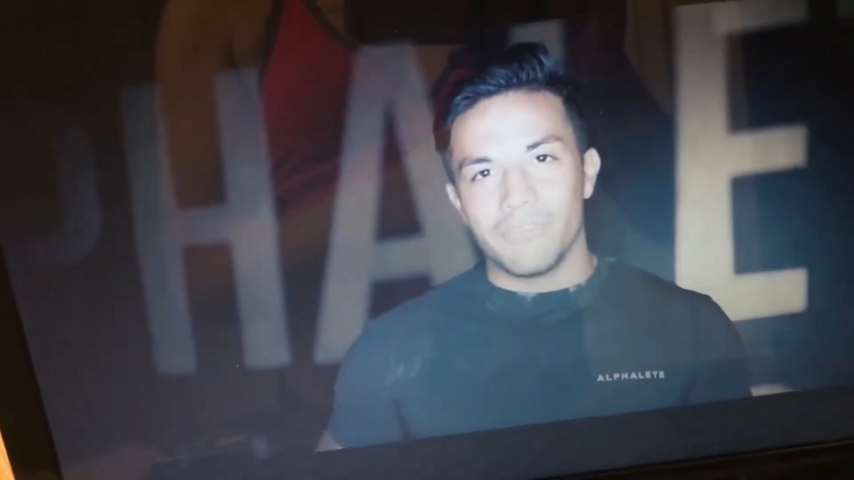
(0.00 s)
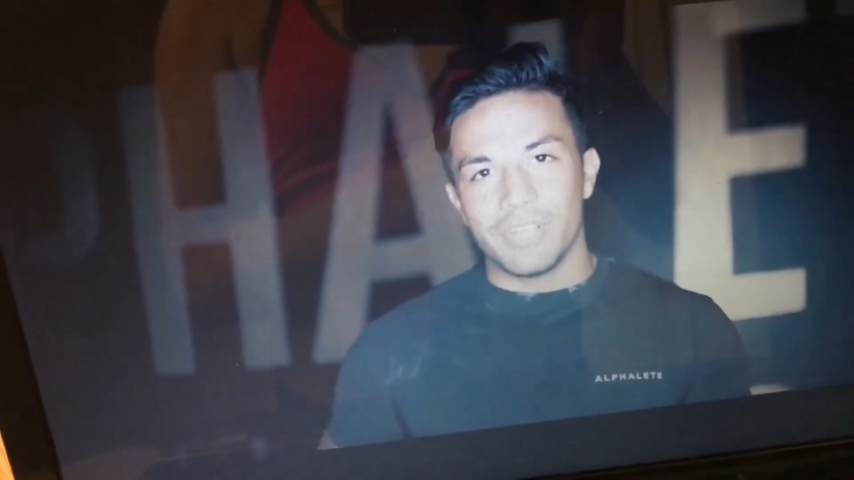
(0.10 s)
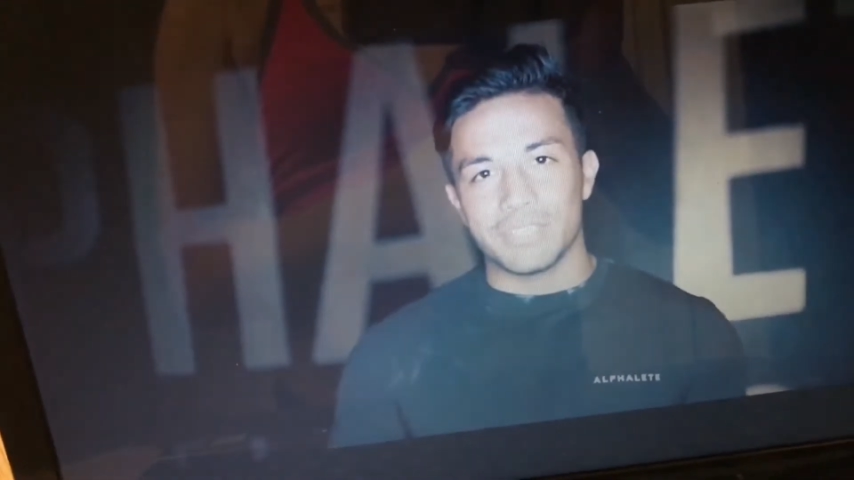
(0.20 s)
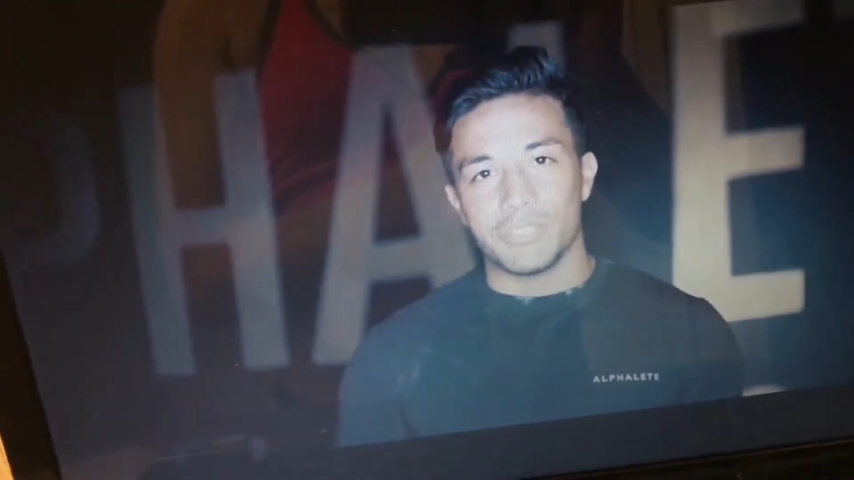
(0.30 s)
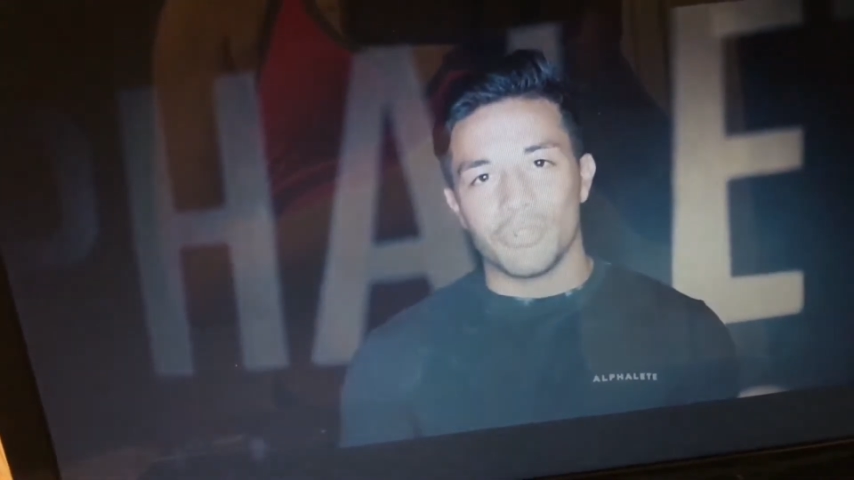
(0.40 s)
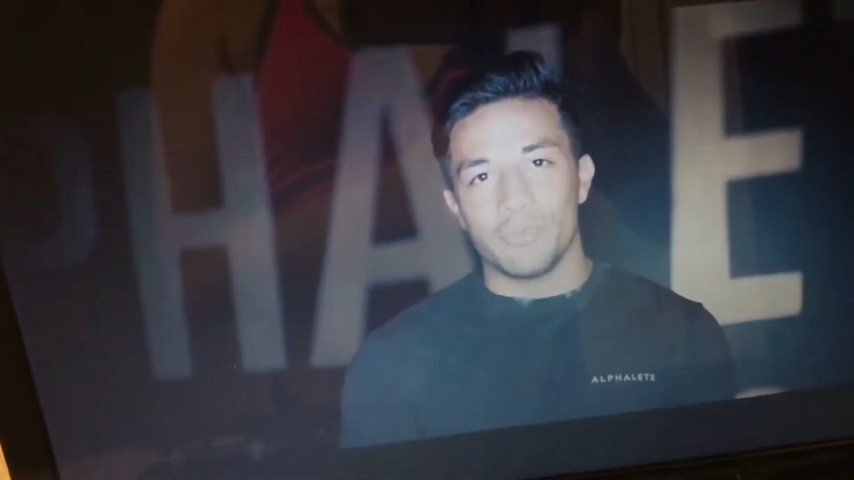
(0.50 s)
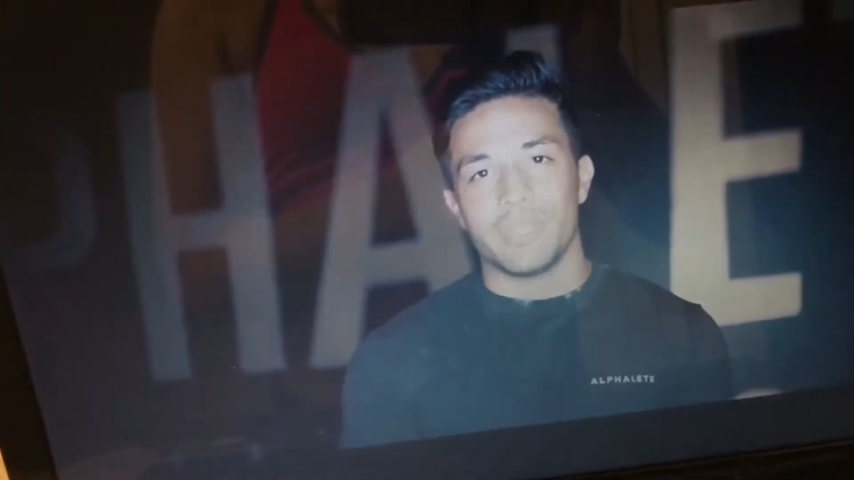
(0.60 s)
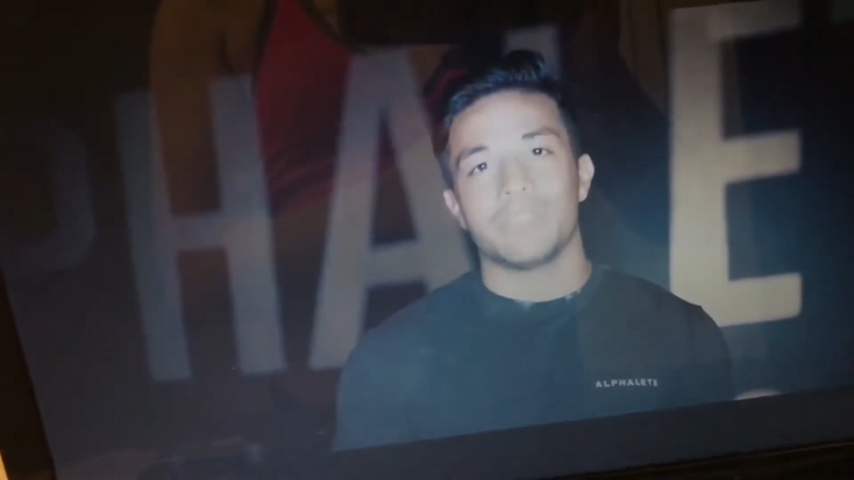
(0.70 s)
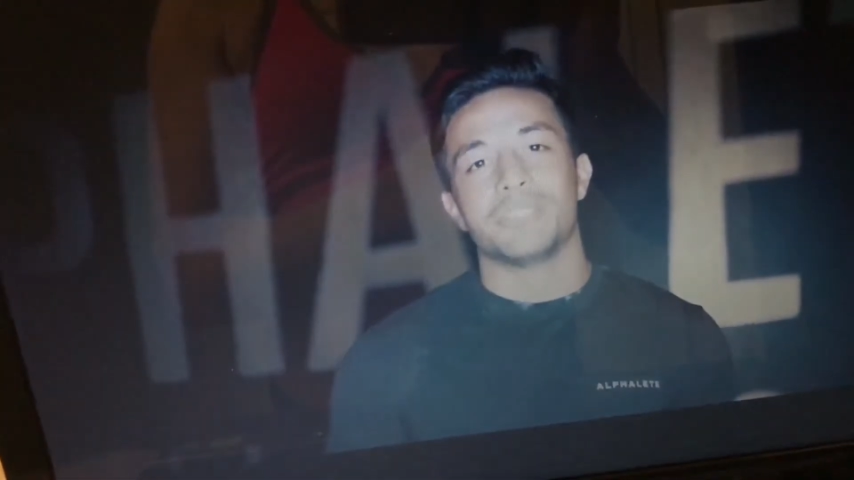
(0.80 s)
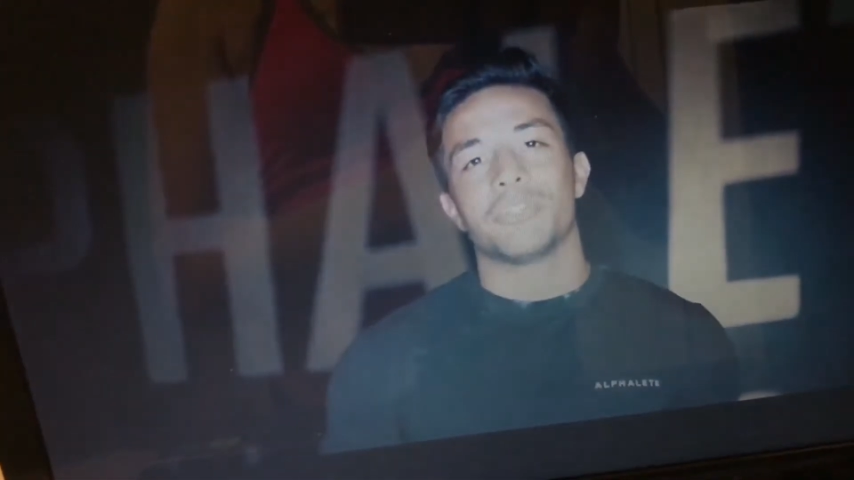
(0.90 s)
for you guys to join
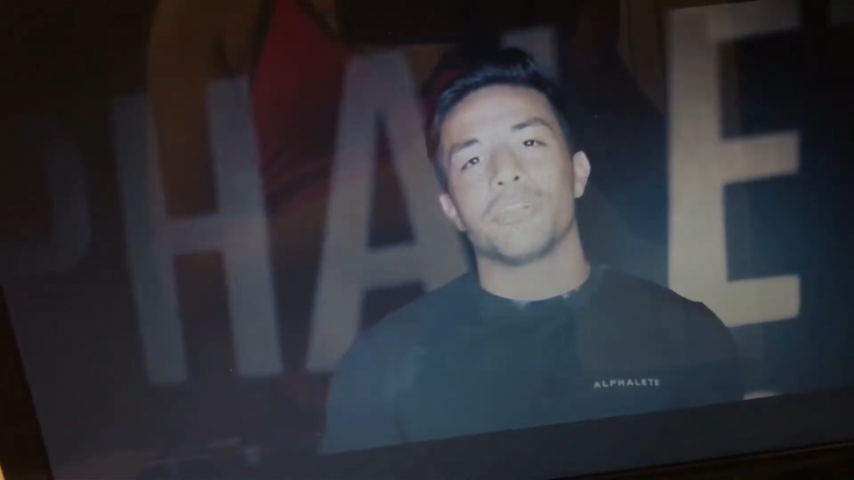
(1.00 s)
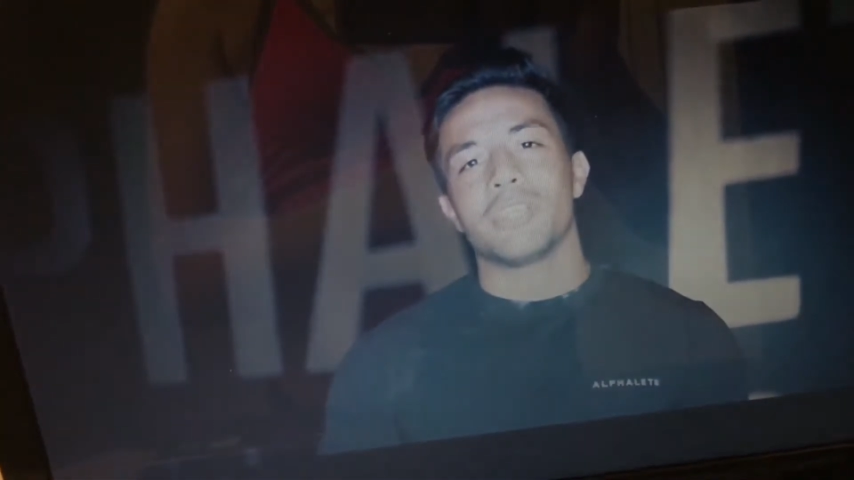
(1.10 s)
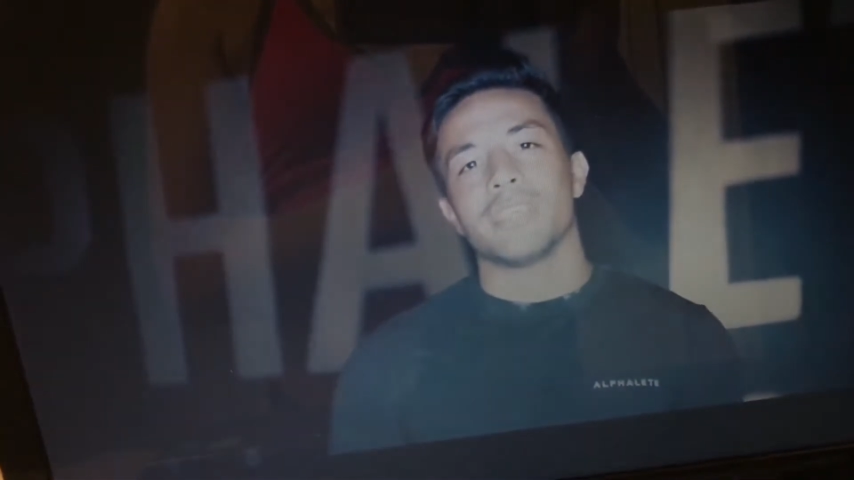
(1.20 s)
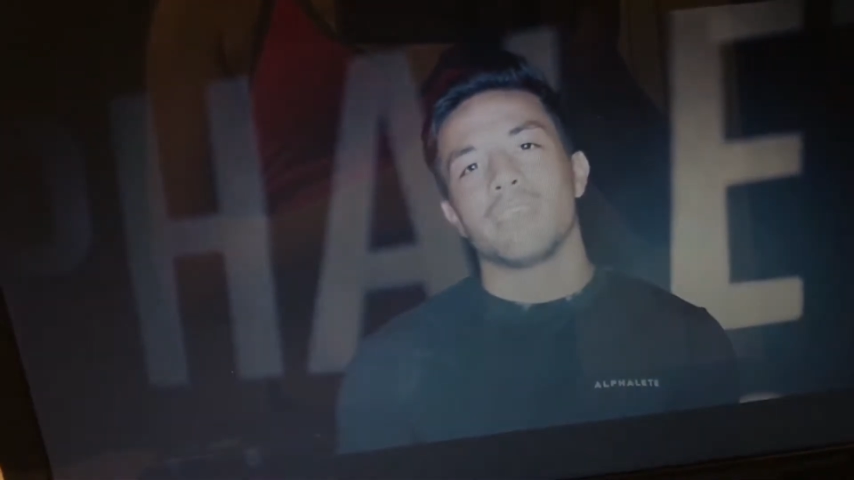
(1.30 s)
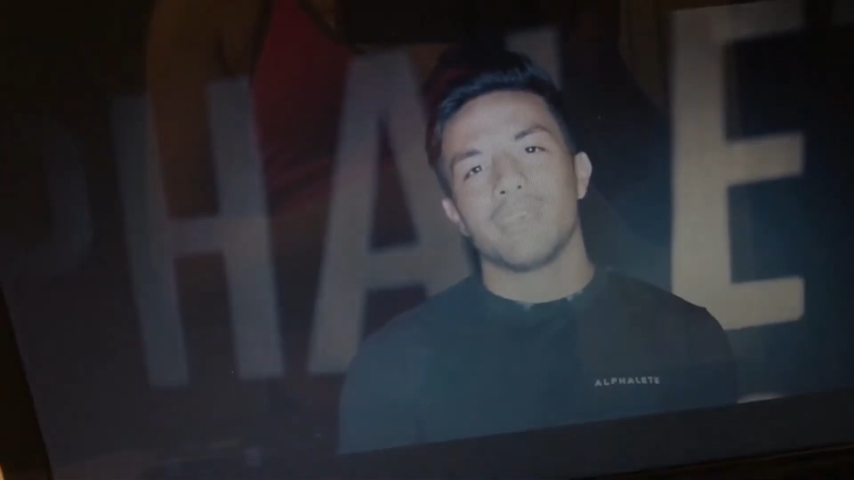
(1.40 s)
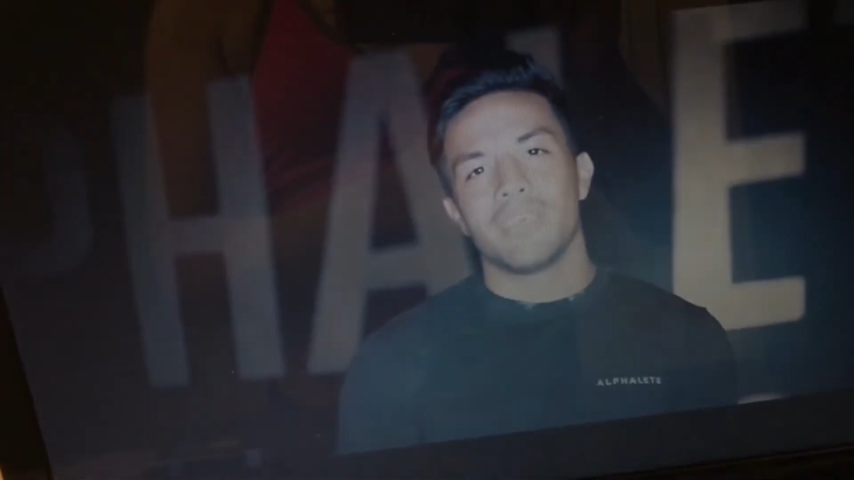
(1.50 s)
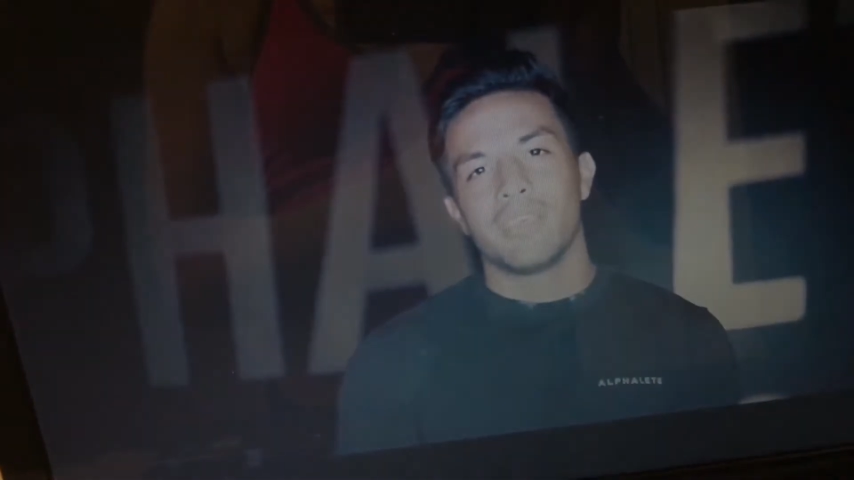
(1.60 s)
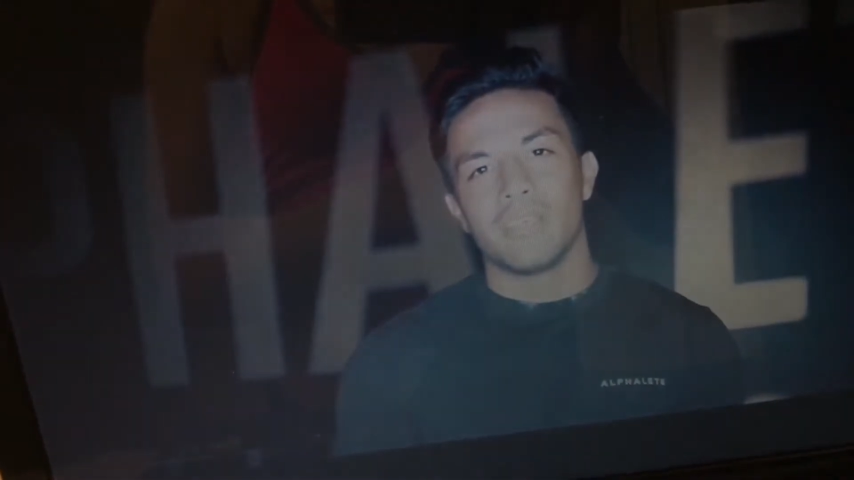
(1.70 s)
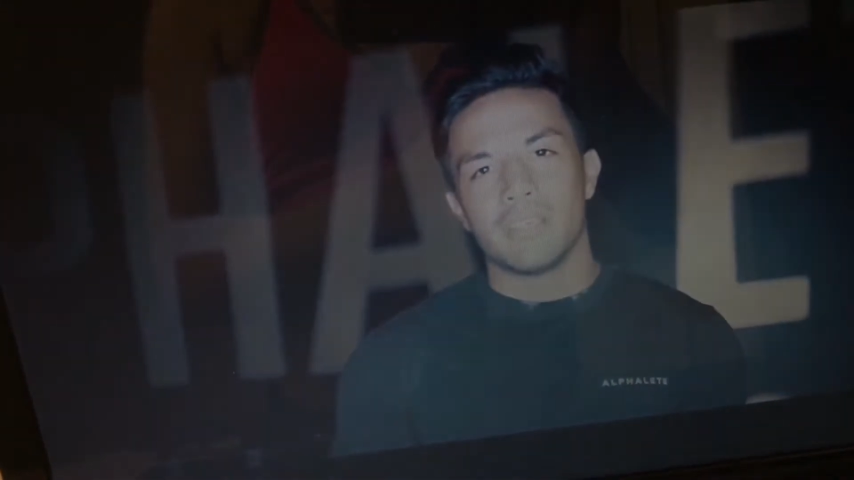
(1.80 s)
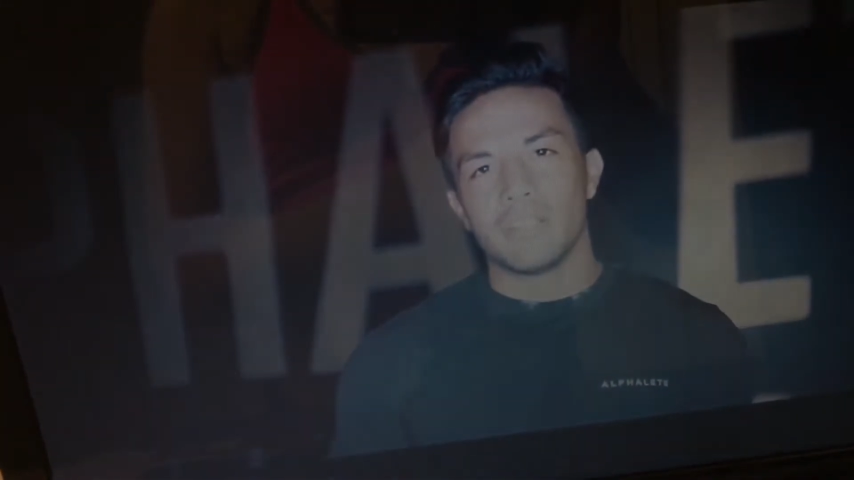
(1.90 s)
me on this journey.
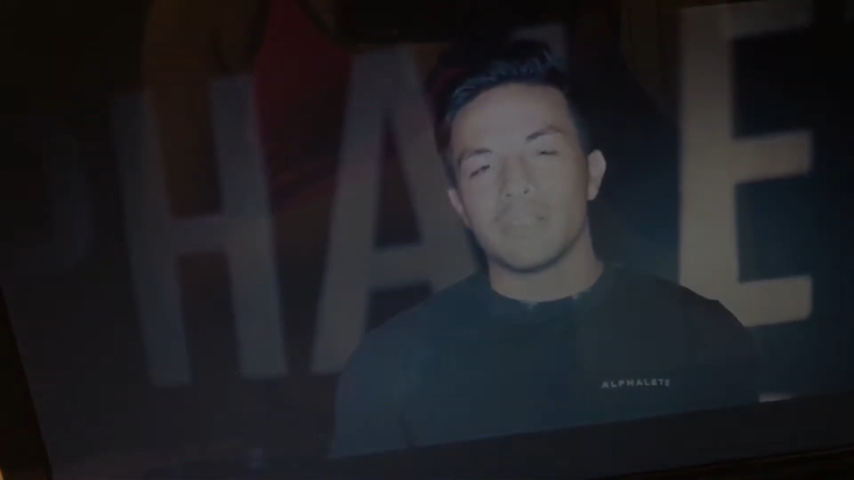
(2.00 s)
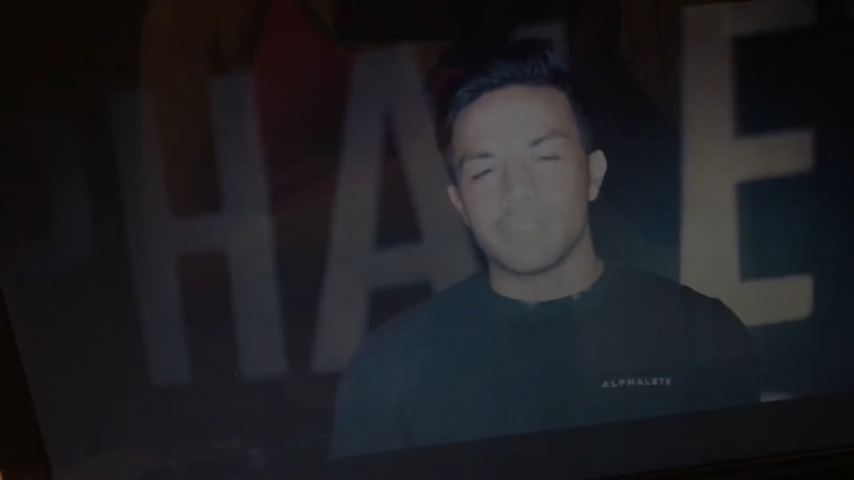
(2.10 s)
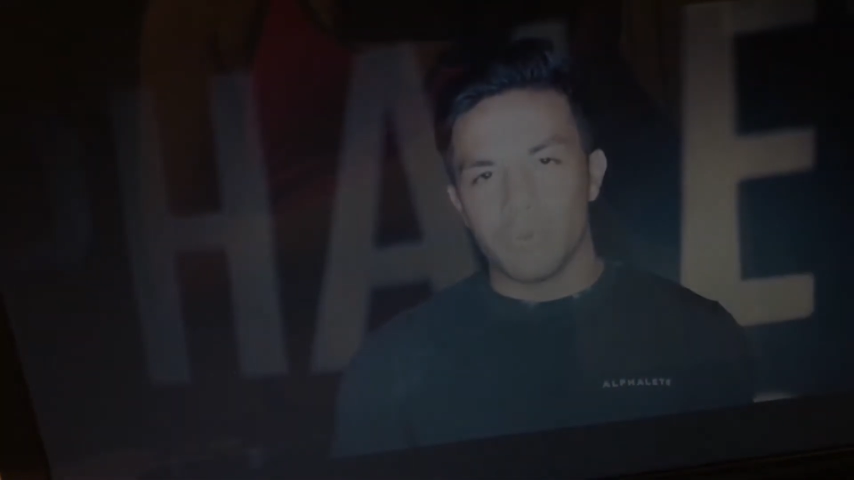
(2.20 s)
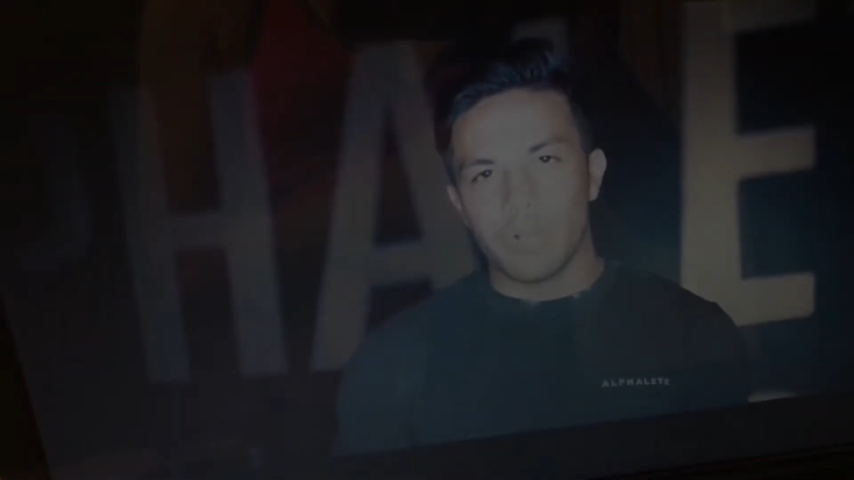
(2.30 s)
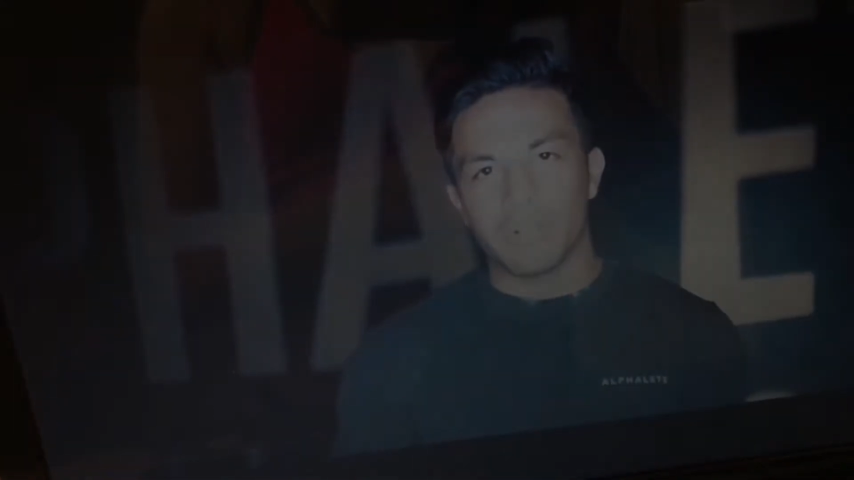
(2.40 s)
So